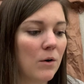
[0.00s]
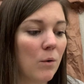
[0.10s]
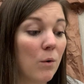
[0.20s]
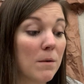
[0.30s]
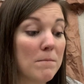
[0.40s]

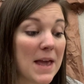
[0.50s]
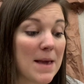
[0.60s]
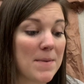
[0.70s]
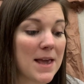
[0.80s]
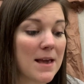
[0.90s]
Or
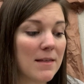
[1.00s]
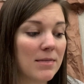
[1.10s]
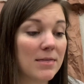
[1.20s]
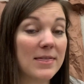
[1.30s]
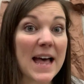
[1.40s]
maybe
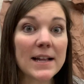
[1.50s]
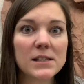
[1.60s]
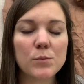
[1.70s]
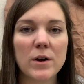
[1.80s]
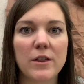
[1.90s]

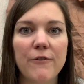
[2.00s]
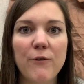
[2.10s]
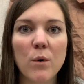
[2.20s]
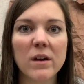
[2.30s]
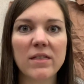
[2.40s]
that's where the
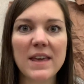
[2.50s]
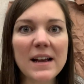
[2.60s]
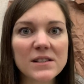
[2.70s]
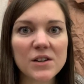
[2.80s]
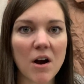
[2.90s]
4
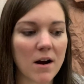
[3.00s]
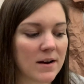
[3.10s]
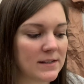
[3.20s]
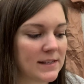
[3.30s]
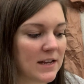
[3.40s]
things
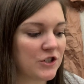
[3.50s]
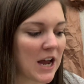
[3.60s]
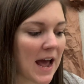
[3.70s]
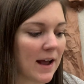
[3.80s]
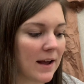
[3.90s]
are, said
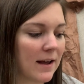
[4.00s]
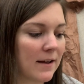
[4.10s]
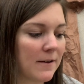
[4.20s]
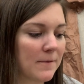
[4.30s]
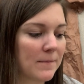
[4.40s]
Jack.
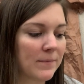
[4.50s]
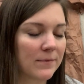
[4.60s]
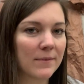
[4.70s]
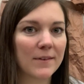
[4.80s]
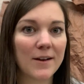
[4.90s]

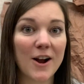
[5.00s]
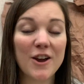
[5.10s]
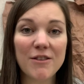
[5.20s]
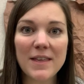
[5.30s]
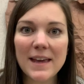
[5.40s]
Are
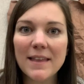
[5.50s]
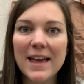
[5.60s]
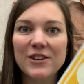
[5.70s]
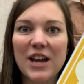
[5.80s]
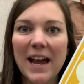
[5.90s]
you thinking
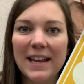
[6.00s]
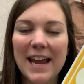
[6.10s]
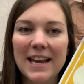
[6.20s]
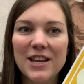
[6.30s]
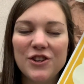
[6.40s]
like Jack and
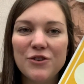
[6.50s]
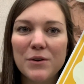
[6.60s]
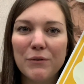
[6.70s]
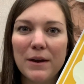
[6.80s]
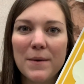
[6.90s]
Annie? Do you
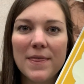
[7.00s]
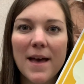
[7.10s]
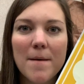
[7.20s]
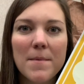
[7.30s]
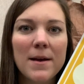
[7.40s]
agree with
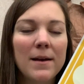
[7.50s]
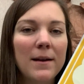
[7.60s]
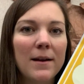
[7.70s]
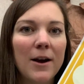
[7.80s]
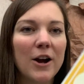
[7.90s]
them?
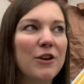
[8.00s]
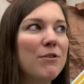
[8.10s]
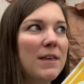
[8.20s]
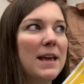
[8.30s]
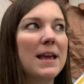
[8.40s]
Are you
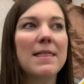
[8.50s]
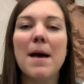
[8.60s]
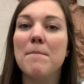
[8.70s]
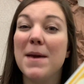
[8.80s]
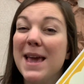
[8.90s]
thinking
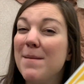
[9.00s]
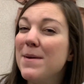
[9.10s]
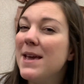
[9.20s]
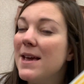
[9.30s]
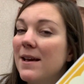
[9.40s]
that
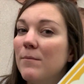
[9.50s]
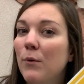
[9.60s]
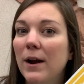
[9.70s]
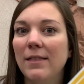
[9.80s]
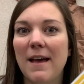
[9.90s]
maybe
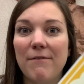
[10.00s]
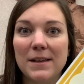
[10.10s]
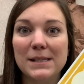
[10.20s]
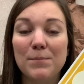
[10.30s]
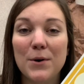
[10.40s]
Morgan left
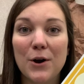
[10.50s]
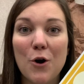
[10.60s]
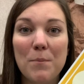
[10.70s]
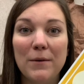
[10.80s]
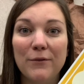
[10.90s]
this book
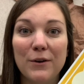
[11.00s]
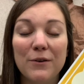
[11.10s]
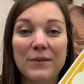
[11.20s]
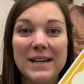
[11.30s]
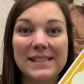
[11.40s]
open for
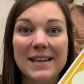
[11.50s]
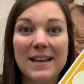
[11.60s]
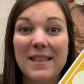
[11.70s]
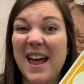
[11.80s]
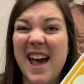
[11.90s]
a reason
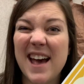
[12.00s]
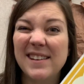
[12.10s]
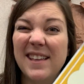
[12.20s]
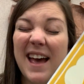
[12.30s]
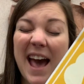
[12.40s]
and that
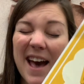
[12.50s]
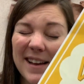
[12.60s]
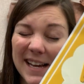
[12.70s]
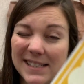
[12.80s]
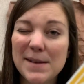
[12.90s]

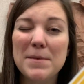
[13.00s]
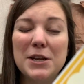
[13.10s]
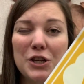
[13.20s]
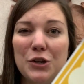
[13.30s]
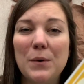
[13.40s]
has
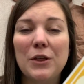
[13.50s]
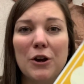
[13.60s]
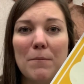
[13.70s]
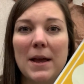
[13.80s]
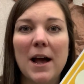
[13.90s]
something to do with
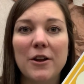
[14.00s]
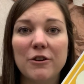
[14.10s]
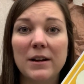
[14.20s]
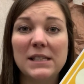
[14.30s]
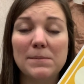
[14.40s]
her being
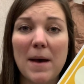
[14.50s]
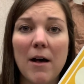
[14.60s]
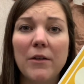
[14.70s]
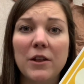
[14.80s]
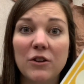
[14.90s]
under a
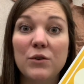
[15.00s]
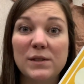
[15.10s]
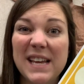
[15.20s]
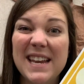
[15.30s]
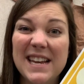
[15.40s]
spell and the clues
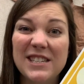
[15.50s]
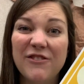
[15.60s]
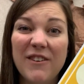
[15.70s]
they need to